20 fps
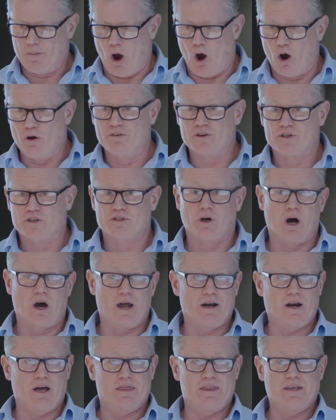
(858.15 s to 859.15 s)
oversight,
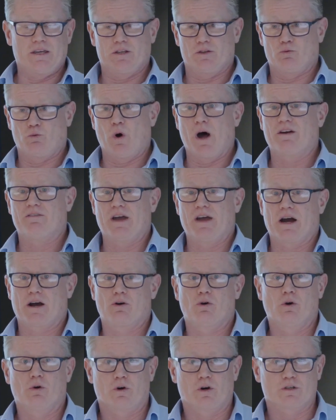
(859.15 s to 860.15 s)
and I think it's one of our
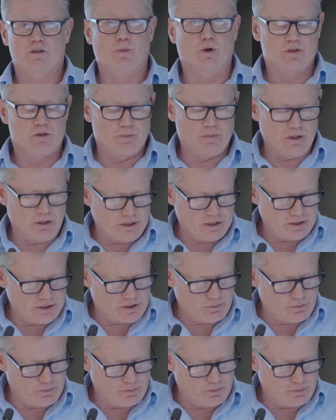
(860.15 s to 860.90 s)
core responsibilities